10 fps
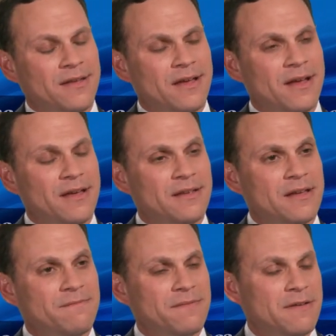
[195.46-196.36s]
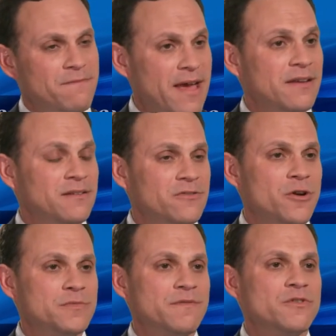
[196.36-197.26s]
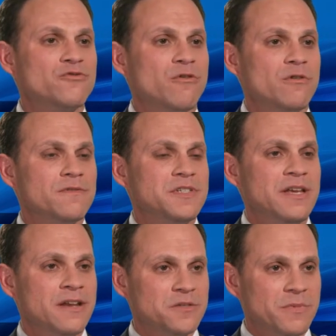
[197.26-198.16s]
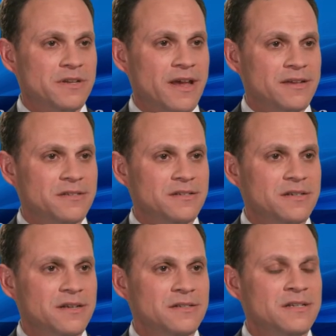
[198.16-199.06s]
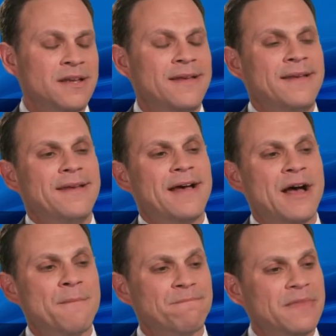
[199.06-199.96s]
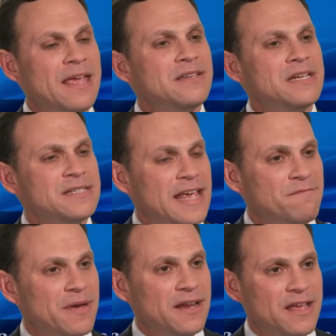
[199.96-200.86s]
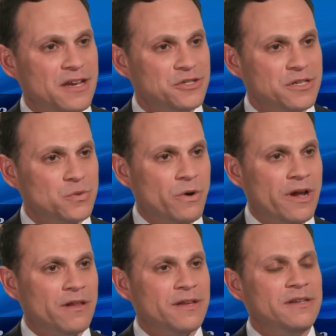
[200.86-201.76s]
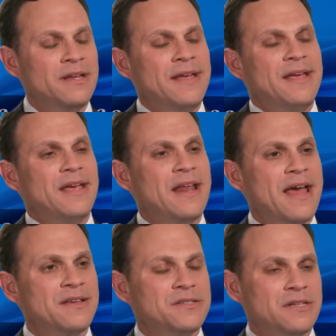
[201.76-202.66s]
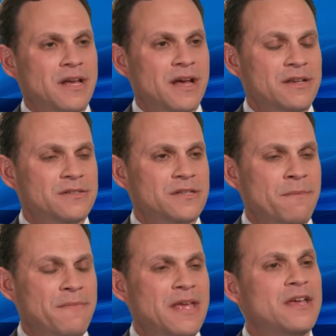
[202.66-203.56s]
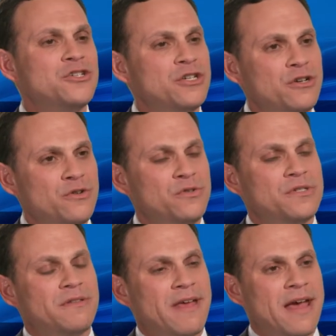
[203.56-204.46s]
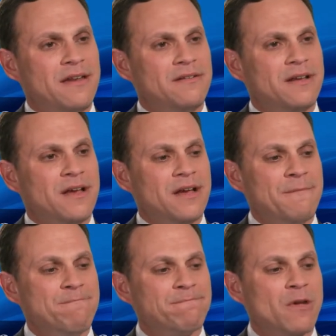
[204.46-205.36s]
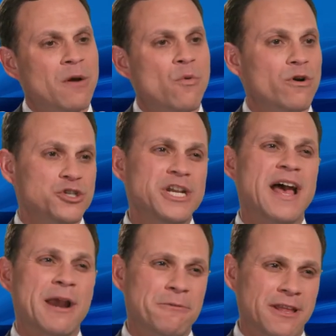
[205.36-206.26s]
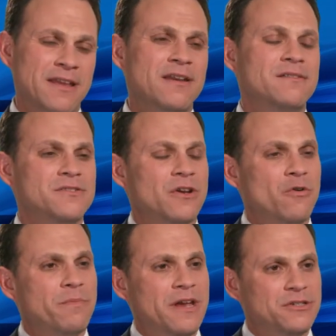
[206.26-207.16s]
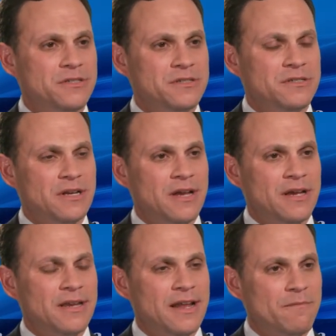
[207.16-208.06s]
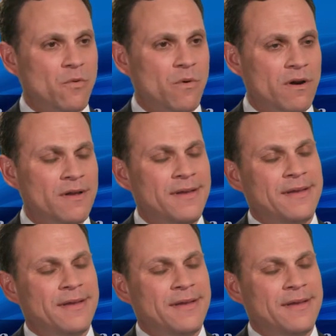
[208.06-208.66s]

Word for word: uh, effect in terms of control of CNS metastases. Um, it's a safe medication as well. It, it has uh, some issues that um, are more GI related, so patients uh, can have more